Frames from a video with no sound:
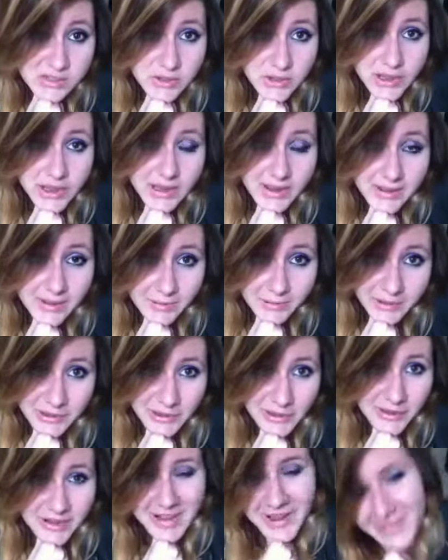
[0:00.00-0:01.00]
So yeah, I'm gonna
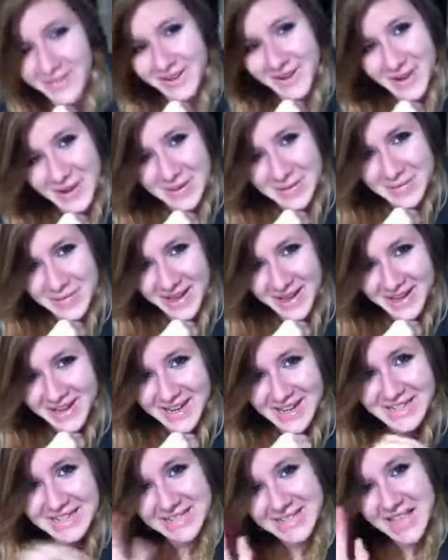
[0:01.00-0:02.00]
go now. Bye
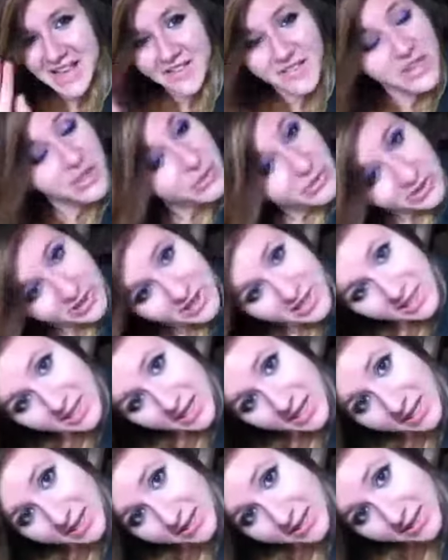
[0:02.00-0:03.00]
guys, love you, see you
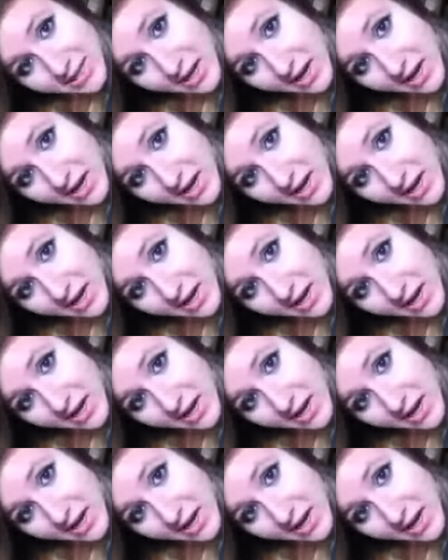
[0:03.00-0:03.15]
next